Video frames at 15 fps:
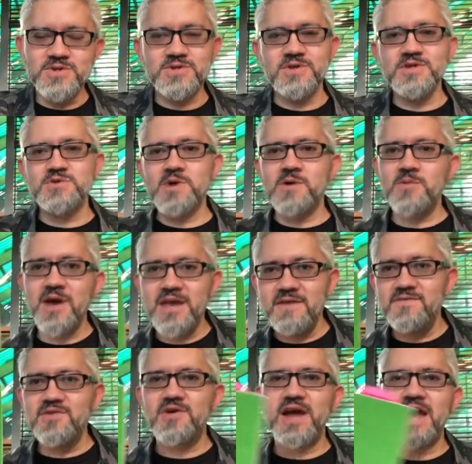So this is one way.
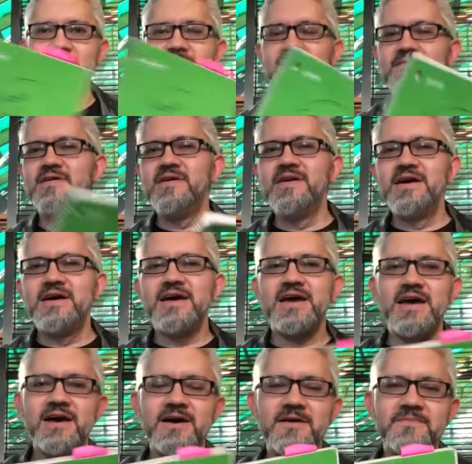If you don't
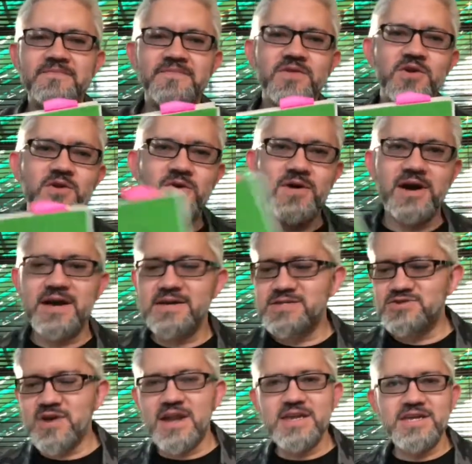have, you know, a
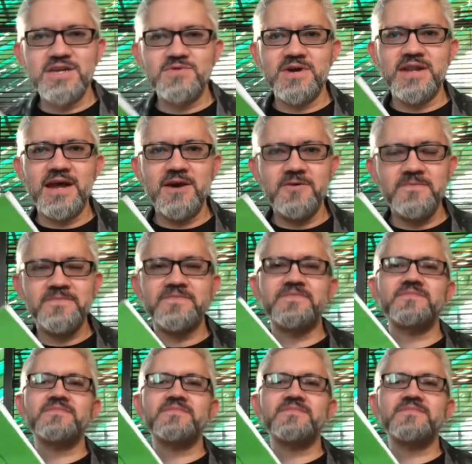strategy right now,